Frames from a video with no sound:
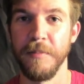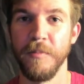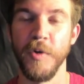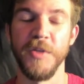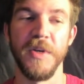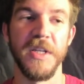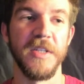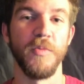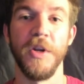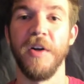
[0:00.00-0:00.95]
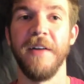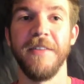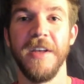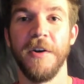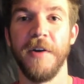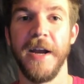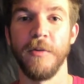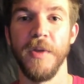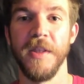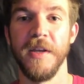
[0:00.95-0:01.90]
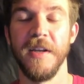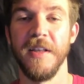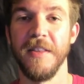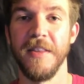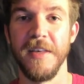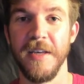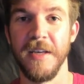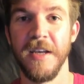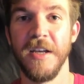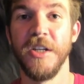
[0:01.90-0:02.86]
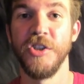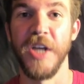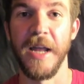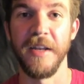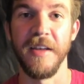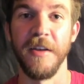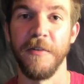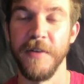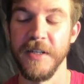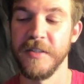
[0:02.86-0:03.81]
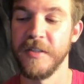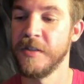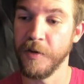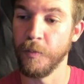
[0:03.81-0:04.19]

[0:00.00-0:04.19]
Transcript: which means we don't have to interact with it in the chat interface.